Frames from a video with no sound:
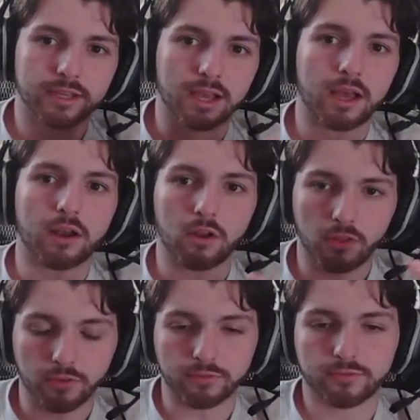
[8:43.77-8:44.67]
a
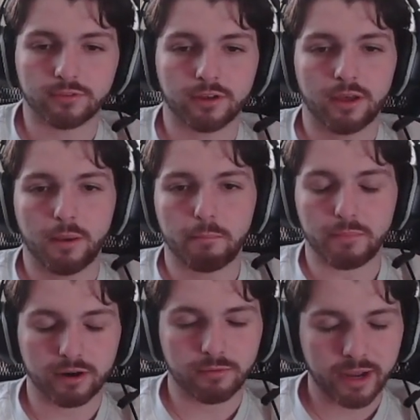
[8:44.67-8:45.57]
lot of
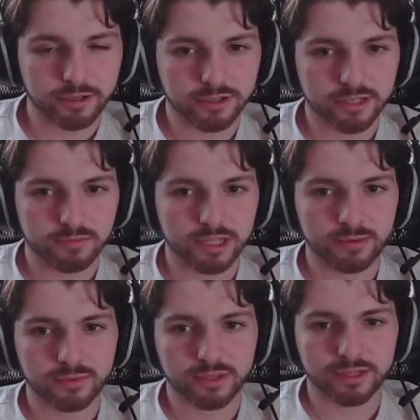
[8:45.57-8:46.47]
mirror matches
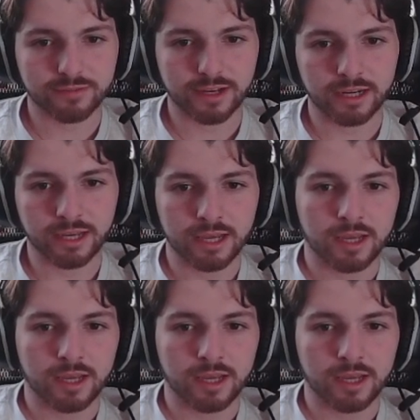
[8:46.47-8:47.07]
sometimes with Silvally,